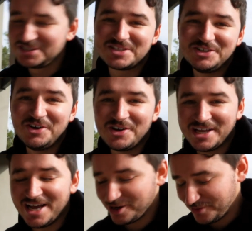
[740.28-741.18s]
just nerding
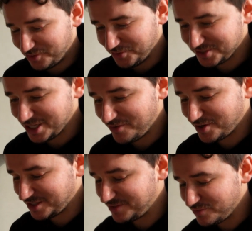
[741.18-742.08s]
out over all this stuff because
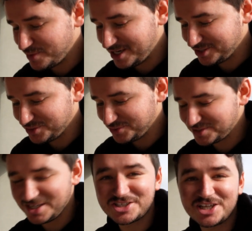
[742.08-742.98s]
I've never been able to do
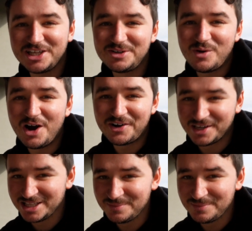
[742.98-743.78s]
such clean wiring in the